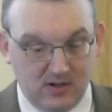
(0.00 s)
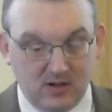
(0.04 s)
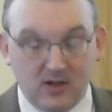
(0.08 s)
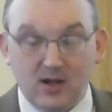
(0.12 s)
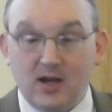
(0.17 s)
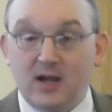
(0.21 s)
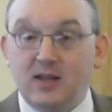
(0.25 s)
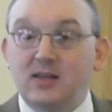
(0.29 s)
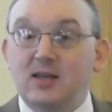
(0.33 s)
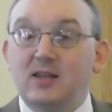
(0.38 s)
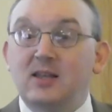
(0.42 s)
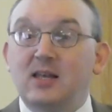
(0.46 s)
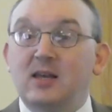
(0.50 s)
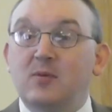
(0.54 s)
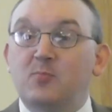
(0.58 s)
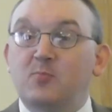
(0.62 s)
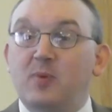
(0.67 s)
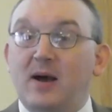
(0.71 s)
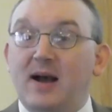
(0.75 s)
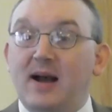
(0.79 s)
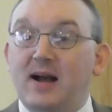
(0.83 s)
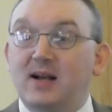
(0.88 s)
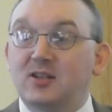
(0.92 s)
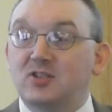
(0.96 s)
and then they
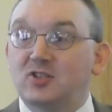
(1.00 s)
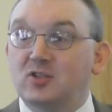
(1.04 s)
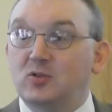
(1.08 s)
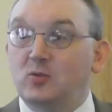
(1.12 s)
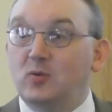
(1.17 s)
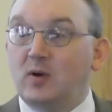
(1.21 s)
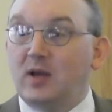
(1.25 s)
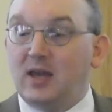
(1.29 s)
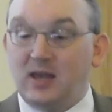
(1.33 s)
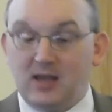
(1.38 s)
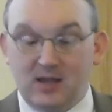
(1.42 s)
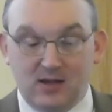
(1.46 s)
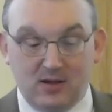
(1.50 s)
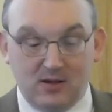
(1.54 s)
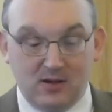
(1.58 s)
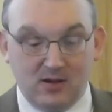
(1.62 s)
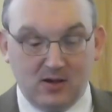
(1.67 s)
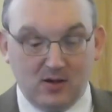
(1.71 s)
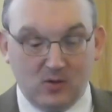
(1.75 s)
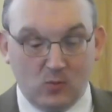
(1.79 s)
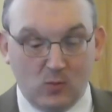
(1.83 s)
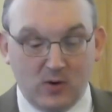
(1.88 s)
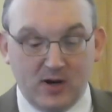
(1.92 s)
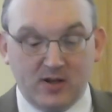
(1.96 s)
pass away
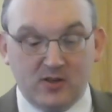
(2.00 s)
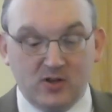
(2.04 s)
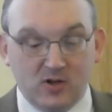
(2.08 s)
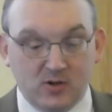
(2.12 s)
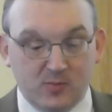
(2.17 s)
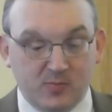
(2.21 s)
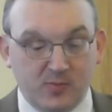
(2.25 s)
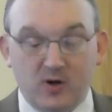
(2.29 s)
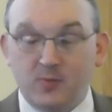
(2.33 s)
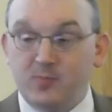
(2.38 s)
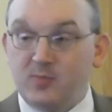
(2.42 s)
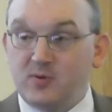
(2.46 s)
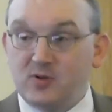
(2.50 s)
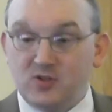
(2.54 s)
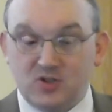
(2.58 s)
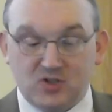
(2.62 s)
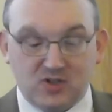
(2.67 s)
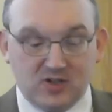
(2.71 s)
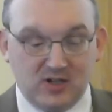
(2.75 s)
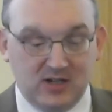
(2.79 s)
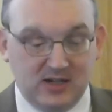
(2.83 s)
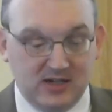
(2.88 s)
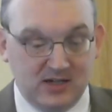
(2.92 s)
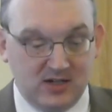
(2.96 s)
when their purpose
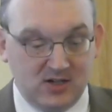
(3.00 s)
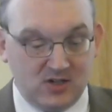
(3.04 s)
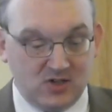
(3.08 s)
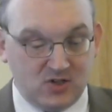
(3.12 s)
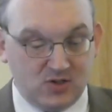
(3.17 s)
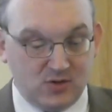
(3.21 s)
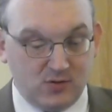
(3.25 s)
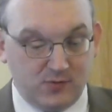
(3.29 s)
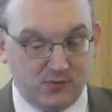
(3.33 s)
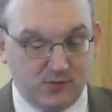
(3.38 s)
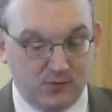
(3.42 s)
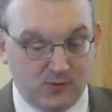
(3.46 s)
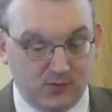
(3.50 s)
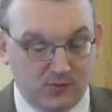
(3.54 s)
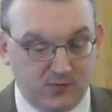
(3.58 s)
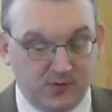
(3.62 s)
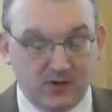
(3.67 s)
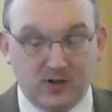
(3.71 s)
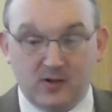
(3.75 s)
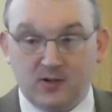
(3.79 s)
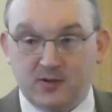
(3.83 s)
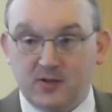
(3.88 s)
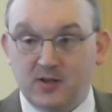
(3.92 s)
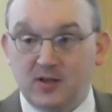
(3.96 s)
is
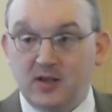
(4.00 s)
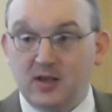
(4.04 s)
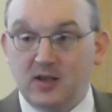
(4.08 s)
fulfilled.